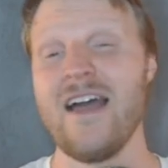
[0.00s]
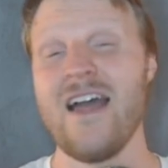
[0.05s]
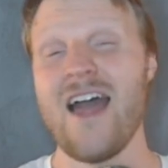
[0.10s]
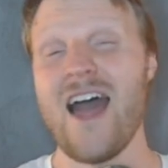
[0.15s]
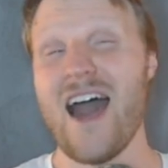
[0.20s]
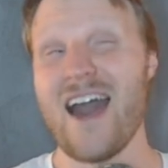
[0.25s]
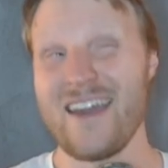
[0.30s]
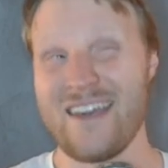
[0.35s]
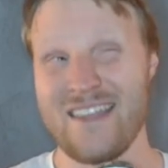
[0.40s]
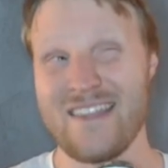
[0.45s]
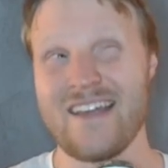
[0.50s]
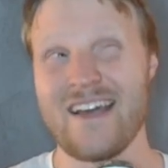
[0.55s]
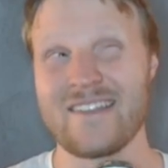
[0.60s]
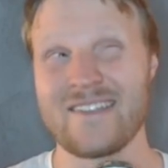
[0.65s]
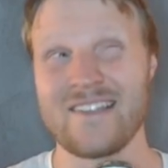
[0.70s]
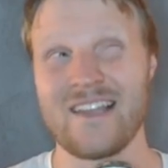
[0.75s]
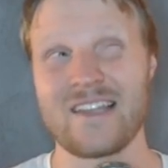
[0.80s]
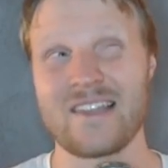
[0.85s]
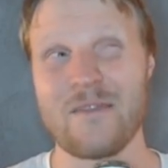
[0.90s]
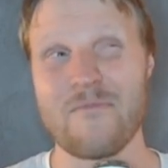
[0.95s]
I think
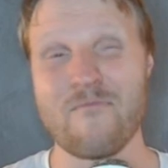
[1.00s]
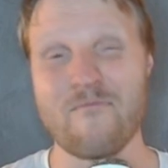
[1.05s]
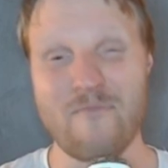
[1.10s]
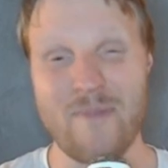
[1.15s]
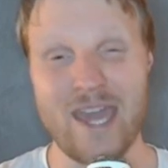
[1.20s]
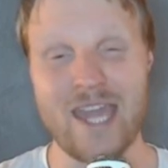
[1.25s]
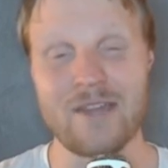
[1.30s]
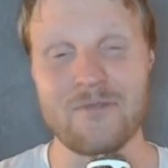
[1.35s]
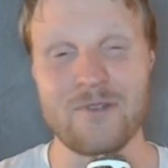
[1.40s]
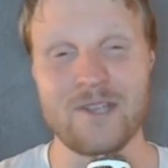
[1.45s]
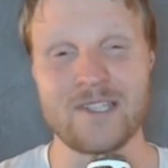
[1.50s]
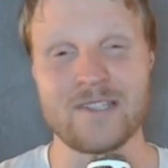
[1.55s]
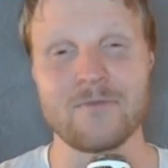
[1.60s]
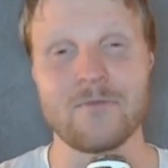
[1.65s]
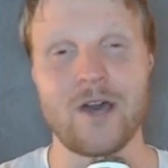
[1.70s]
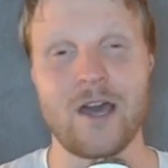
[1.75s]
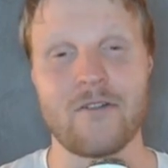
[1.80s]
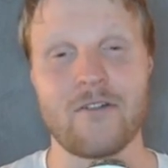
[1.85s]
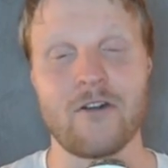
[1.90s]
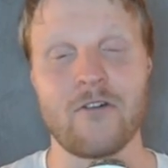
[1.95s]
that's like the main reason
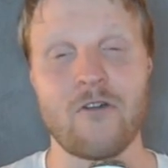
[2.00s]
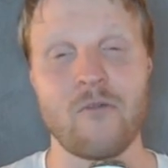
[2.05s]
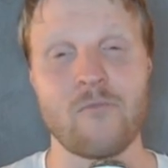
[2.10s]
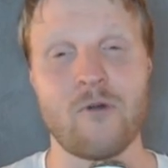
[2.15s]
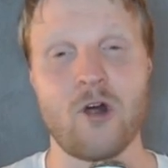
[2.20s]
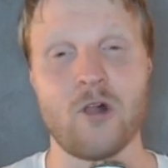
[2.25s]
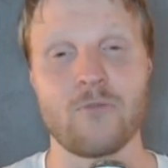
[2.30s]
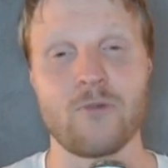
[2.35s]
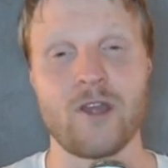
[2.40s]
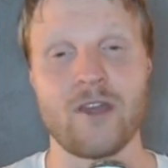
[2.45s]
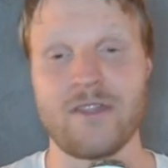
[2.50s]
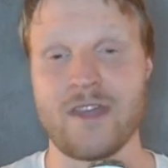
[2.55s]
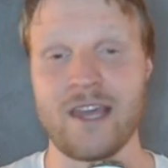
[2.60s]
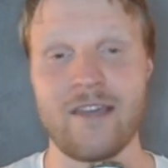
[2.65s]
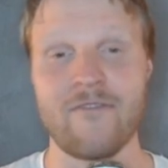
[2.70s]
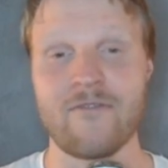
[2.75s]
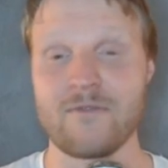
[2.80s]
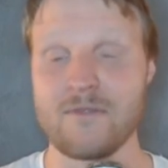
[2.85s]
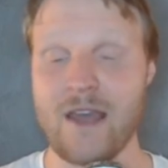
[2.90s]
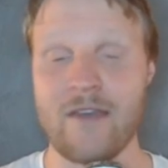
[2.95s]
why I've gone with Palmer. I think
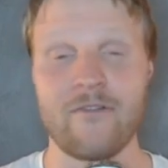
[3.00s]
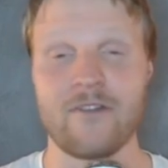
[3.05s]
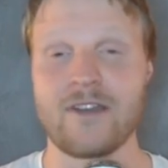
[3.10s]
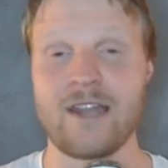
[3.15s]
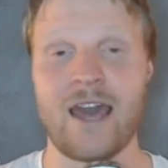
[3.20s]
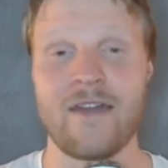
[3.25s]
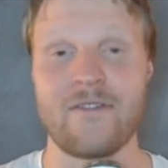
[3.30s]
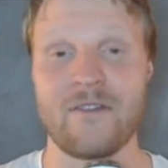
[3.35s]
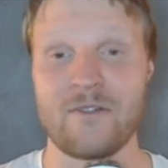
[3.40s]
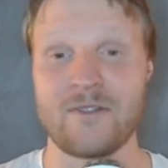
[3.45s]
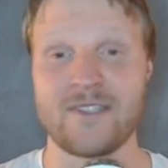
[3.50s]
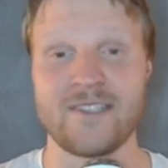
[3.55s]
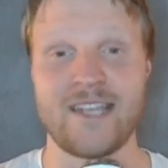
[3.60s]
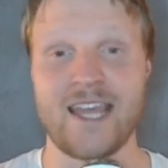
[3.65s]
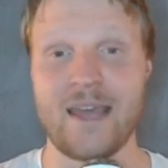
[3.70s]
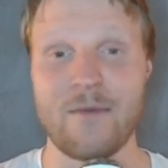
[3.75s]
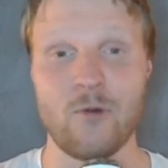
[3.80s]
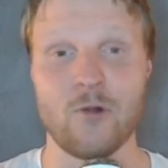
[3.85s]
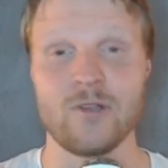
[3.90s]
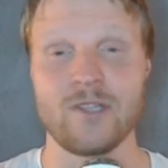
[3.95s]
if Everton had their
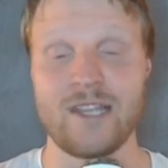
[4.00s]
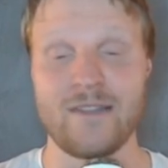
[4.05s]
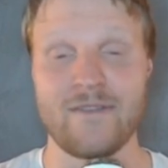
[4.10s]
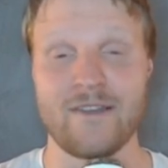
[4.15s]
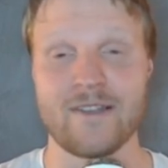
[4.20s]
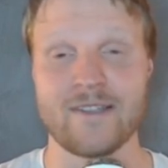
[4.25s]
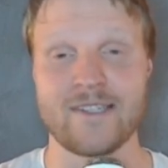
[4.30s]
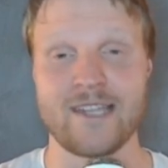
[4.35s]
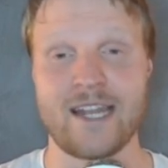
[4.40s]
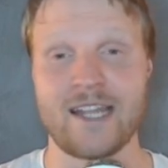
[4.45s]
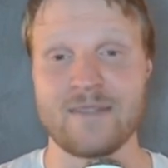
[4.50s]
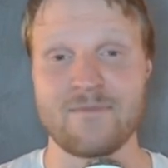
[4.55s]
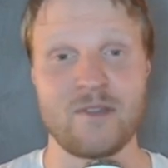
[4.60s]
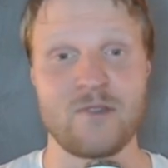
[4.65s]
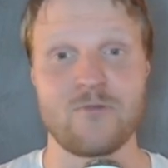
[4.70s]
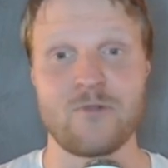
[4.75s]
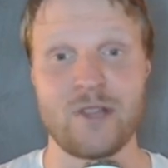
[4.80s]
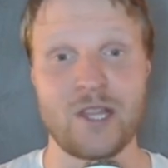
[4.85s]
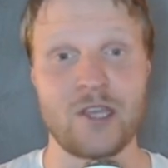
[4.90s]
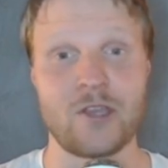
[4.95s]
same old defense that has been
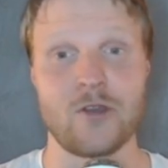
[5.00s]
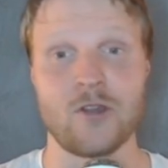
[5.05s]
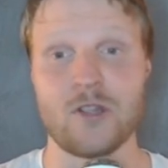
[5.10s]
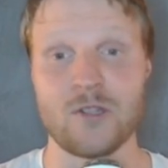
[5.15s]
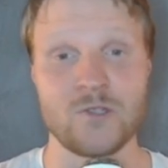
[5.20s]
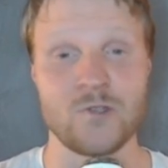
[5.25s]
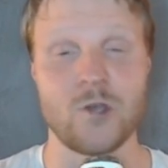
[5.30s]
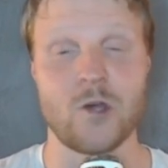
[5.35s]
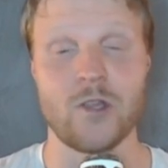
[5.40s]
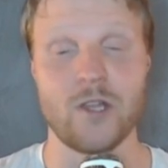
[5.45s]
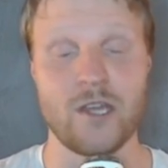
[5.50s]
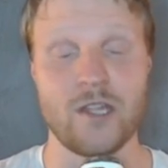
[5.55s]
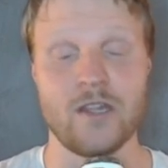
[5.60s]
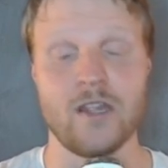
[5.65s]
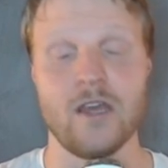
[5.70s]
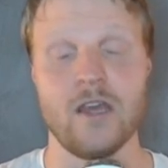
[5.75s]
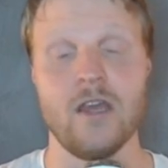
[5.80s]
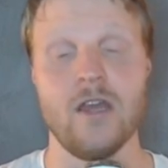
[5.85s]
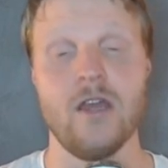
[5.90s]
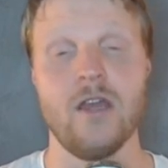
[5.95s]
really good and solid,
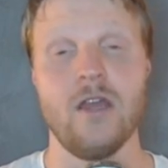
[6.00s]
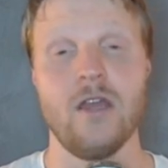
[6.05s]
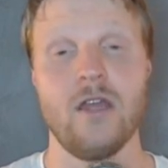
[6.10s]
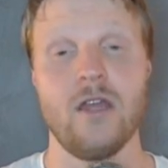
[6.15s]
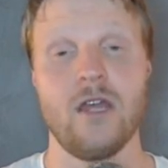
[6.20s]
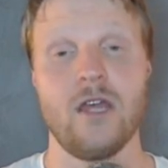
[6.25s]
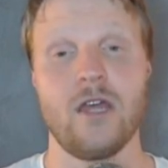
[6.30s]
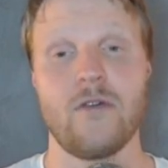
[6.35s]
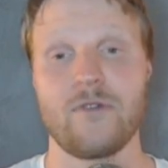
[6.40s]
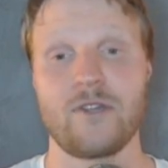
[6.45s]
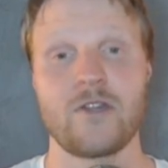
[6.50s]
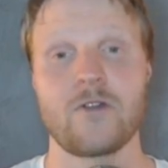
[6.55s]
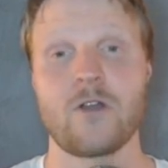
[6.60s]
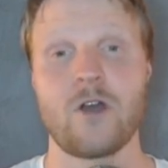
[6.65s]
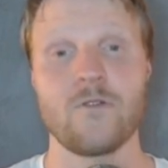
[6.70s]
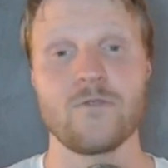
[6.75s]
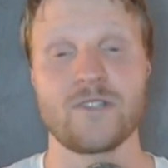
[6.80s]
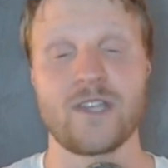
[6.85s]
with Tarkowski